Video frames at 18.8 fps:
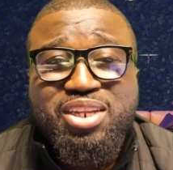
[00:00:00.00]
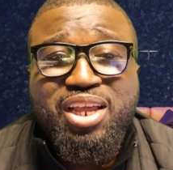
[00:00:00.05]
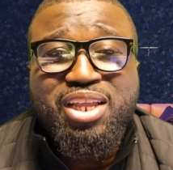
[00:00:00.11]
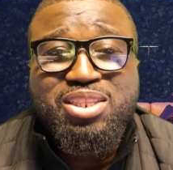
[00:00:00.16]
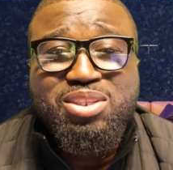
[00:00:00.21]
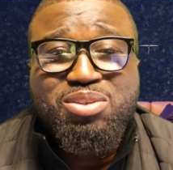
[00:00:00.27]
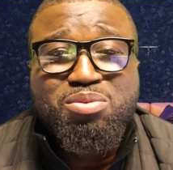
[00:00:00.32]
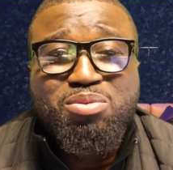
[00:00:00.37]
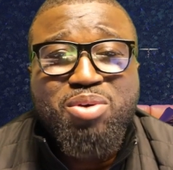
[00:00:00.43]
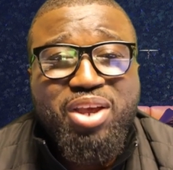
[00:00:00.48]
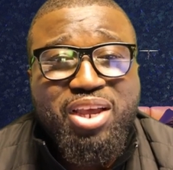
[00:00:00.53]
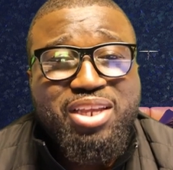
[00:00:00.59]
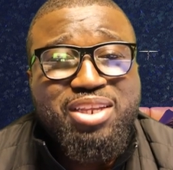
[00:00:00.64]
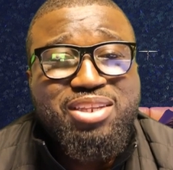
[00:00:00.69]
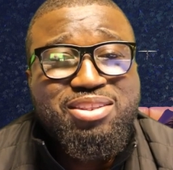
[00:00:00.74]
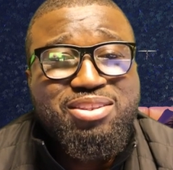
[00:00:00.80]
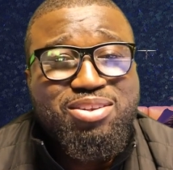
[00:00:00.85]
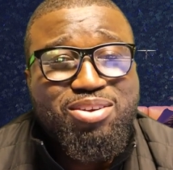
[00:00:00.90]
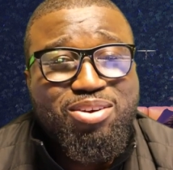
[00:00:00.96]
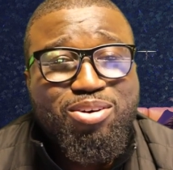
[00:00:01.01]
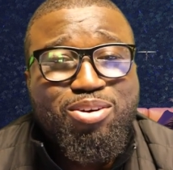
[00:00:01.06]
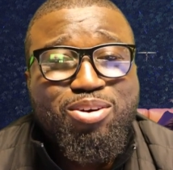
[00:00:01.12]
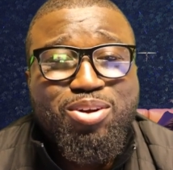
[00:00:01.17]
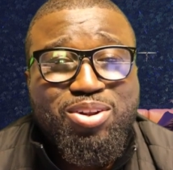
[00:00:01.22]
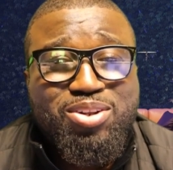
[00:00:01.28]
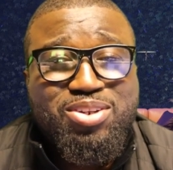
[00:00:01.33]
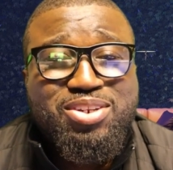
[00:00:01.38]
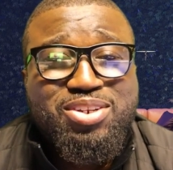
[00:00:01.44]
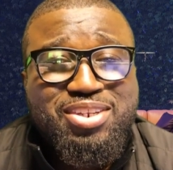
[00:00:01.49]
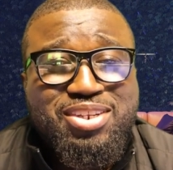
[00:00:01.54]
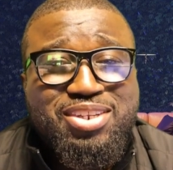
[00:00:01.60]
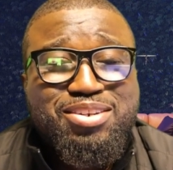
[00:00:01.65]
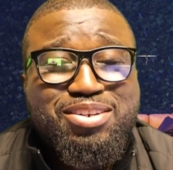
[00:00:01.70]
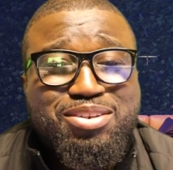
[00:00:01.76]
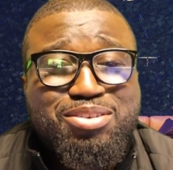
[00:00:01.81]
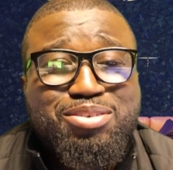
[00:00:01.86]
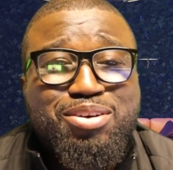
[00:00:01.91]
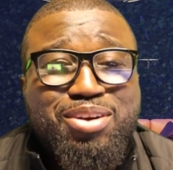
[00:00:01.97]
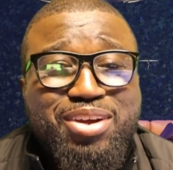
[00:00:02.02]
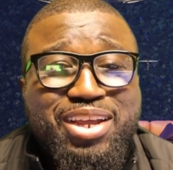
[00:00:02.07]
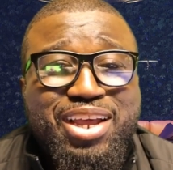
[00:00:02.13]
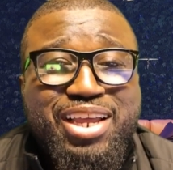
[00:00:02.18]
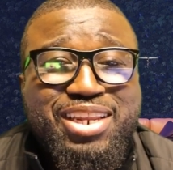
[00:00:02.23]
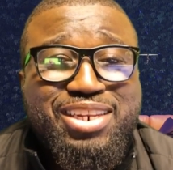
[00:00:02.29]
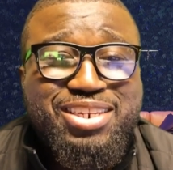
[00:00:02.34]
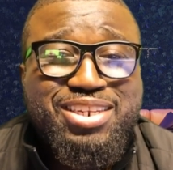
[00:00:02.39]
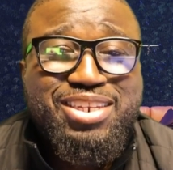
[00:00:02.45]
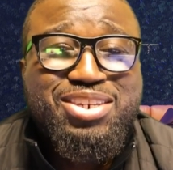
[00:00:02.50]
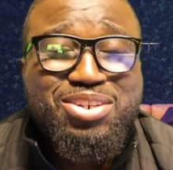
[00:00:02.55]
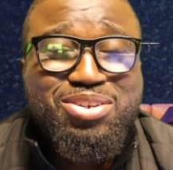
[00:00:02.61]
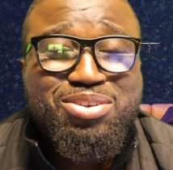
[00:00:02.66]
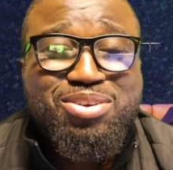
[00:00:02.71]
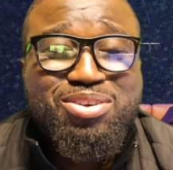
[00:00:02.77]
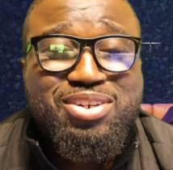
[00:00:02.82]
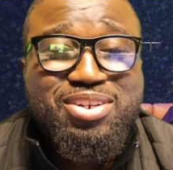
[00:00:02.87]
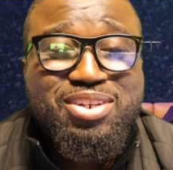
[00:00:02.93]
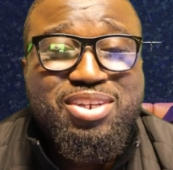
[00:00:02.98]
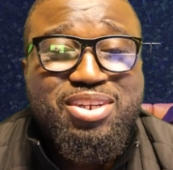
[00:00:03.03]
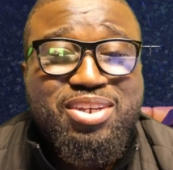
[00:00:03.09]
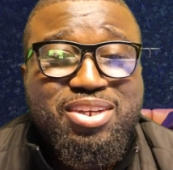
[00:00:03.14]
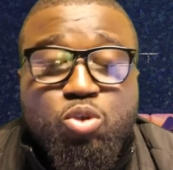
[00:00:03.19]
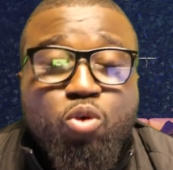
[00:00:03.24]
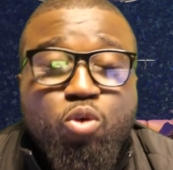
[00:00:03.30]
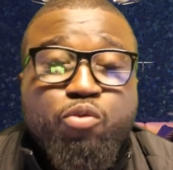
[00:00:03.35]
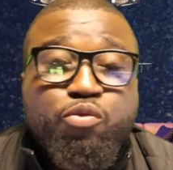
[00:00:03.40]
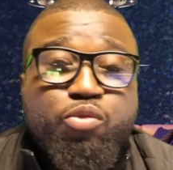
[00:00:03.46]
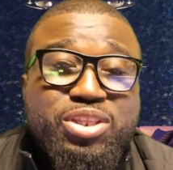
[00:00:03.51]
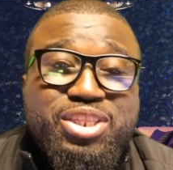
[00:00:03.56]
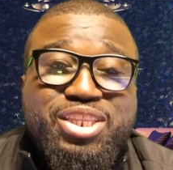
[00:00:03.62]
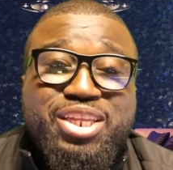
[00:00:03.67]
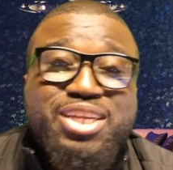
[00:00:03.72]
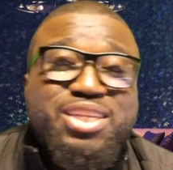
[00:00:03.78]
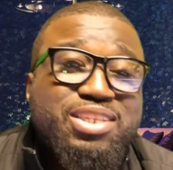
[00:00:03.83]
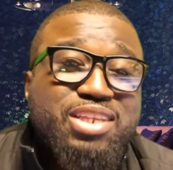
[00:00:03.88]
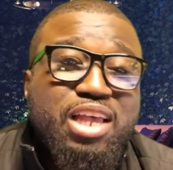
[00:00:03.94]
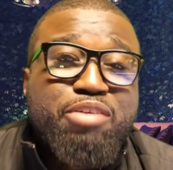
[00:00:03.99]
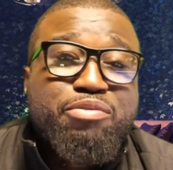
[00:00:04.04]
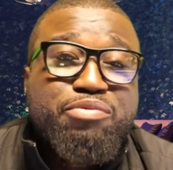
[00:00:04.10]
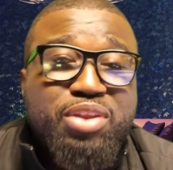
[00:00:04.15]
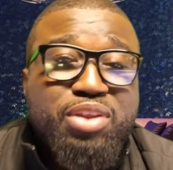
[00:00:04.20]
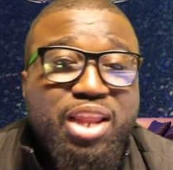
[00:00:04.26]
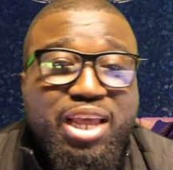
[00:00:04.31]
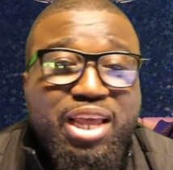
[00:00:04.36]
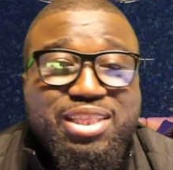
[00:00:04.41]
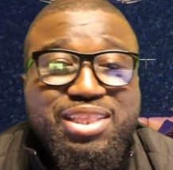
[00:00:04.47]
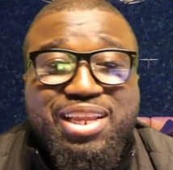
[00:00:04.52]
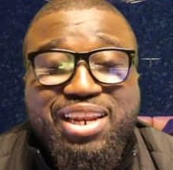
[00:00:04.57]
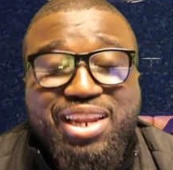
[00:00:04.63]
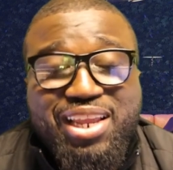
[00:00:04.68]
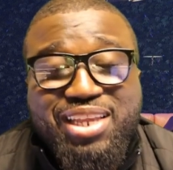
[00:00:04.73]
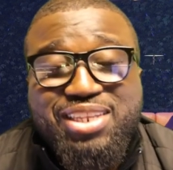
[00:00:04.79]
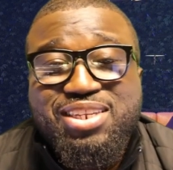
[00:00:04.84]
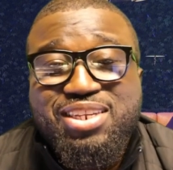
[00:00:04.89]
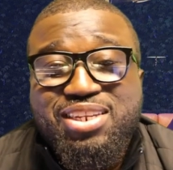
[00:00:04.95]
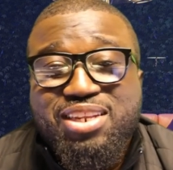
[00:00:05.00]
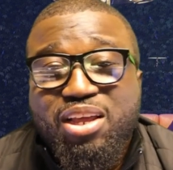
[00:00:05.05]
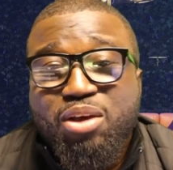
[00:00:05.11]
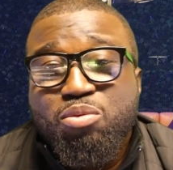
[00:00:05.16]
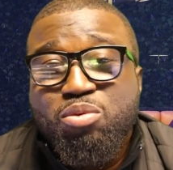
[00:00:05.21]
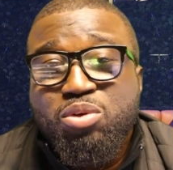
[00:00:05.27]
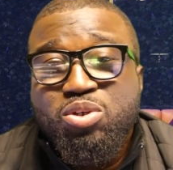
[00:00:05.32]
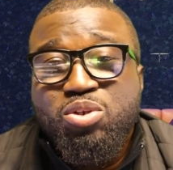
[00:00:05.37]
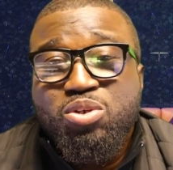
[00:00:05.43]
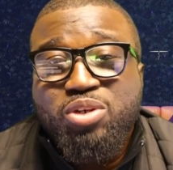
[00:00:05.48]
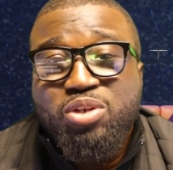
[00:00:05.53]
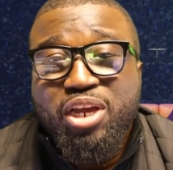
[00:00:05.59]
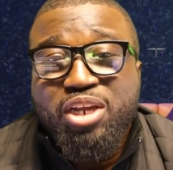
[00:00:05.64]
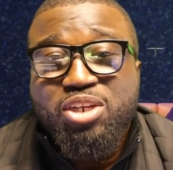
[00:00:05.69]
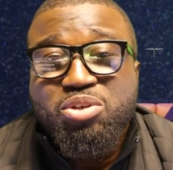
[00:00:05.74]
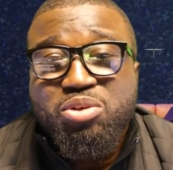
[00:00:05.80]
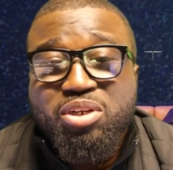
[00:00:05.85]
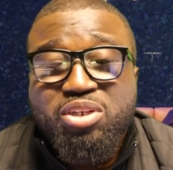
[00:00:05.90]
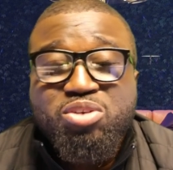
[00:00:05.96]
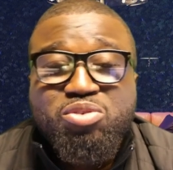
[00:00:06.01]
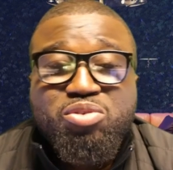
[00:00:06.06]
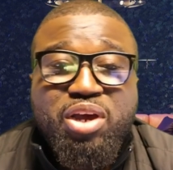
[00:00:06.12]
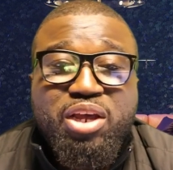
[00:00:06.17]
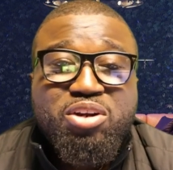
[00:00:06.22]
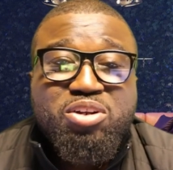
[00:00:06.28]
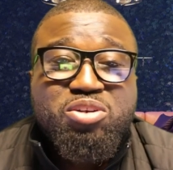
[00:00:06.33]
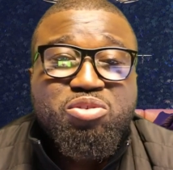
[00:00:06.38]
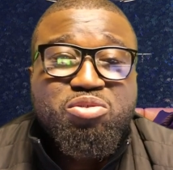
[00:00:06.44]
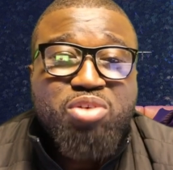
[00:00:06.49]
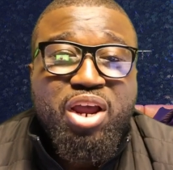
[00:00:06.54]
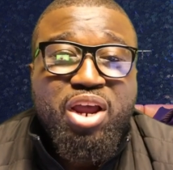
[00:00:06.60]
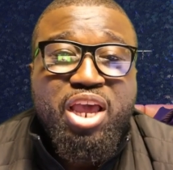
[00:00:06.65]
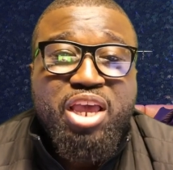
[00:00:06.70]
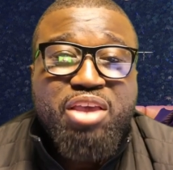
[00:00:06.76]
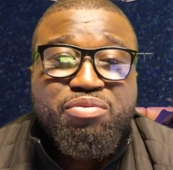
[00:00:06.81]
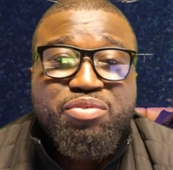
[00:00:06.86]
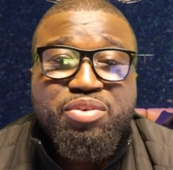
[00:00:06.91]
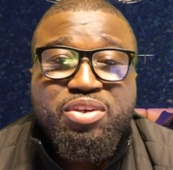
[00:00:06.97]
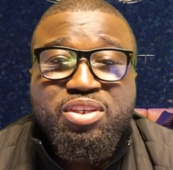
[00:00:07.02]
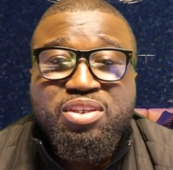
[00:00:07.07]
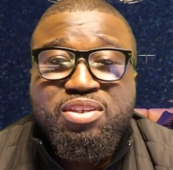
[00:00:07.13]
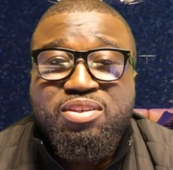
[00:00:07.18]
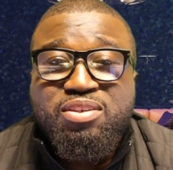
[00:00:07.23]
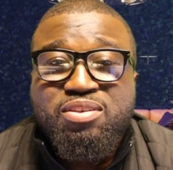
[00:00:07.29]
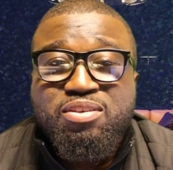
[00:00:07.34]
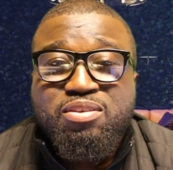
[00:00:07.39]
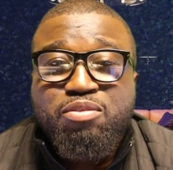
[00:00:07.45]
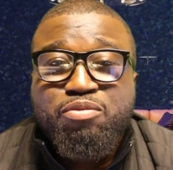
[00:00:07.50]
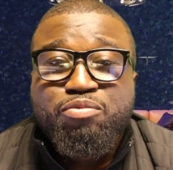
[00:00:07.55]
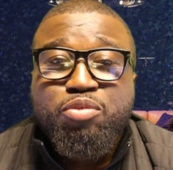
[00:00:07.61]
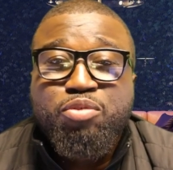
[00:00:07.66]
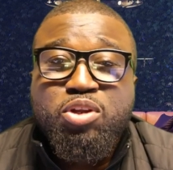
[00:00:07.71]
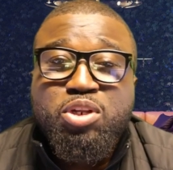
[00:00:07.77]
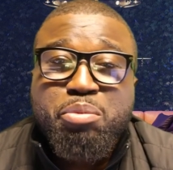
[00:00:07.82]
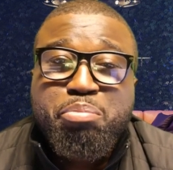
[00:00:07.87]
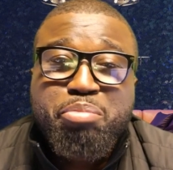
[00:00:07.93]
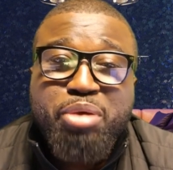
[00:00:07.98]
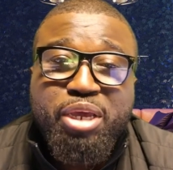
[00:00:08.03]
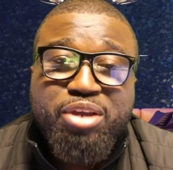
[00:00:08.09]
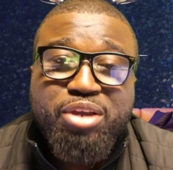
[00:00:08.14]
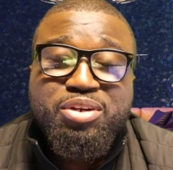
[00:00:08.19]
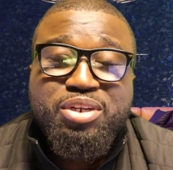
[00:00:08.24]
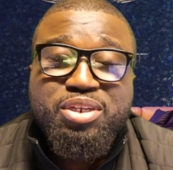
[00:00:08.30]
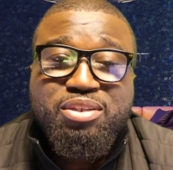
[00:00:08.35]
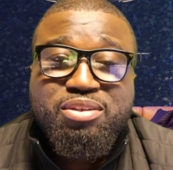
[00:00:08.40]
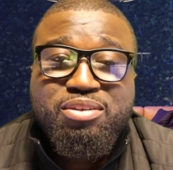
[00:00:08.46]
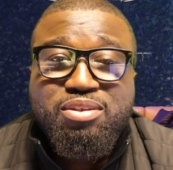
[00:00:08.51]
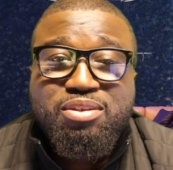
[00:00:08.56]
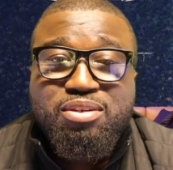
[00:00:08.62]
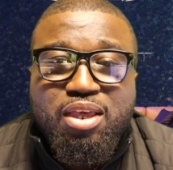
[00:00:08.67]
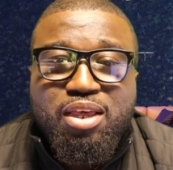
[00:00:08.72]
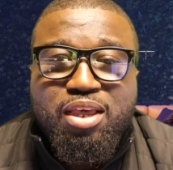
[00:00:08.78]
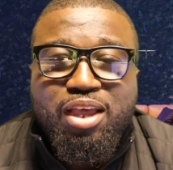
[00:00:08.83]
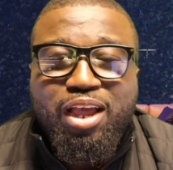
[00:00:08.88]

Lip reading: That's why it's called drug addiction. So for this, I feel like the lesson that we should actually try to drive is for the parents.